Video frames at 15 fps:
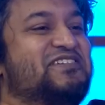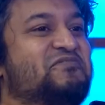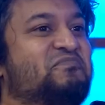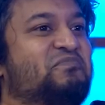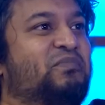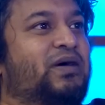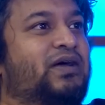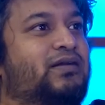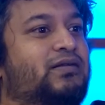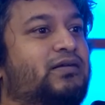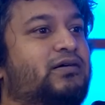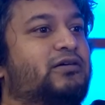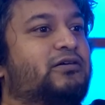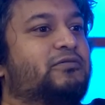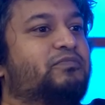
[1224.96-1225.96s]
But
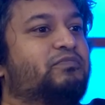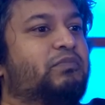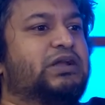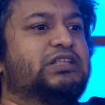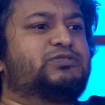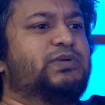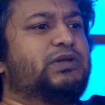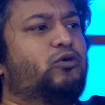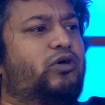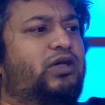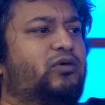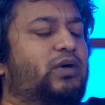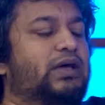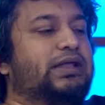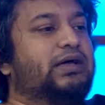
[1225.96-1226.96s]
it's been going
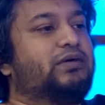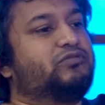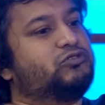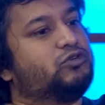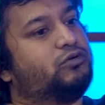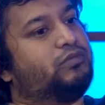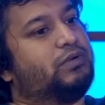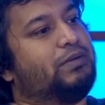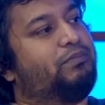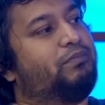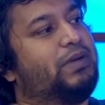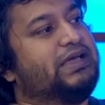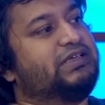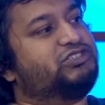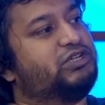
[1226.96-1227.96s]
well, yeah. So
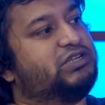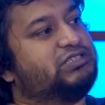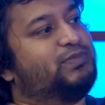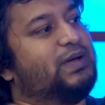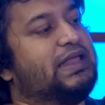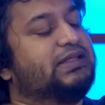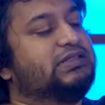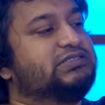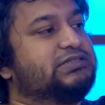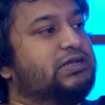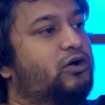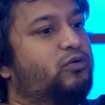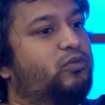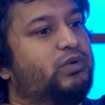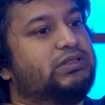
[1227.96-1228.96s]
my share is balanced
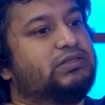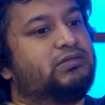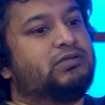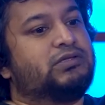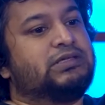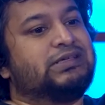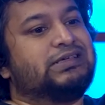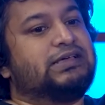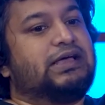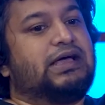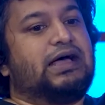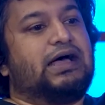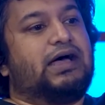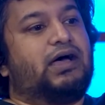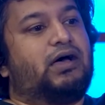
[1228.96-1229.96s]
out with
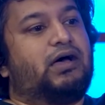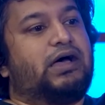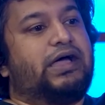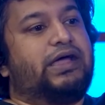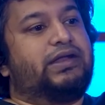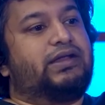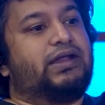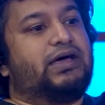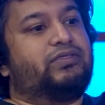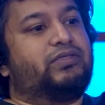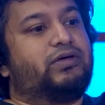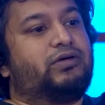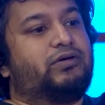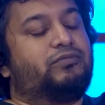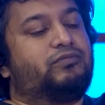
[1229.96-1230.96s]
I'd
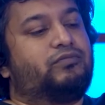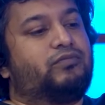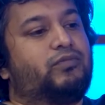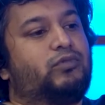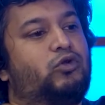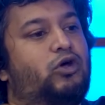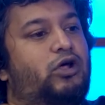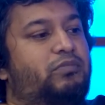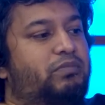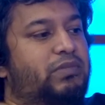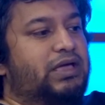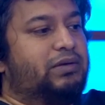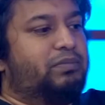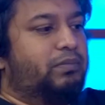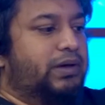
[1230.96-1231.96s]
rather not
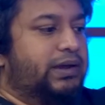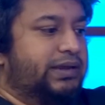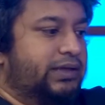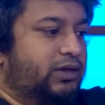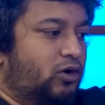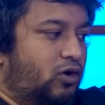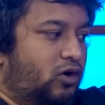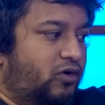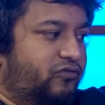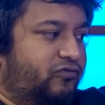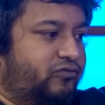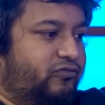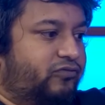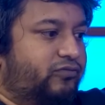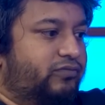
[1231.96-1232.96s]
make money off
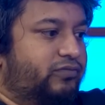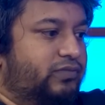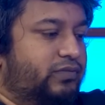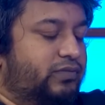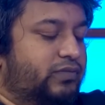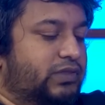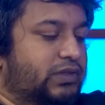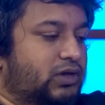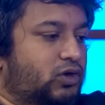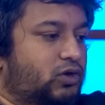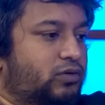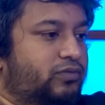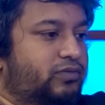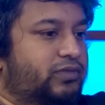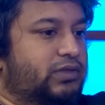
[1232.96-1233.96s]
the
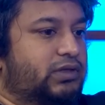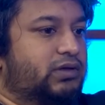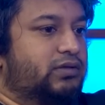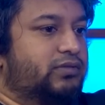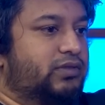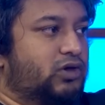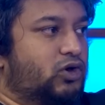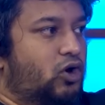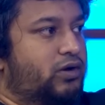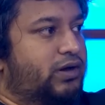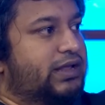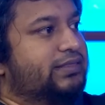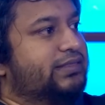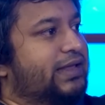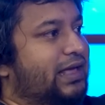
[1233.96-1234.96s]

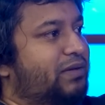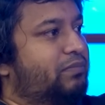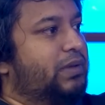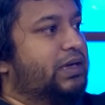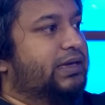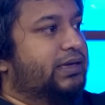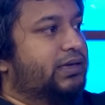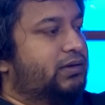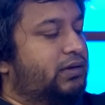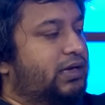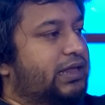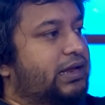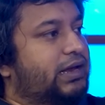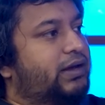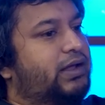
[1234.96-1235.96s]
content that I'm making,
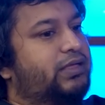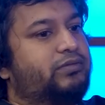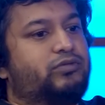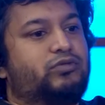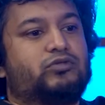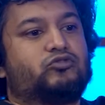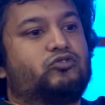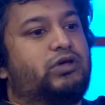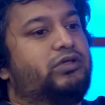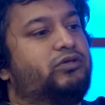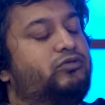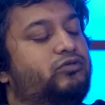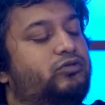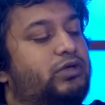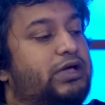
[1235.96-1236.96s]
and
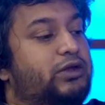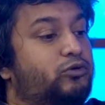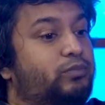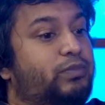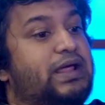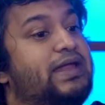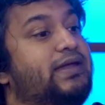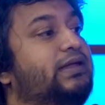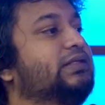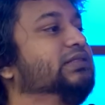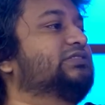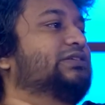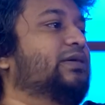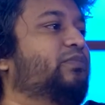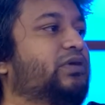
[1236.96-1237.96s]
I do brand deals
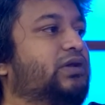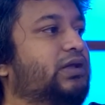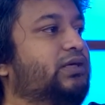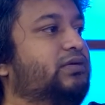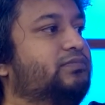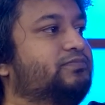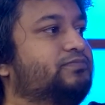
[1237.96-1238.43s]
separately.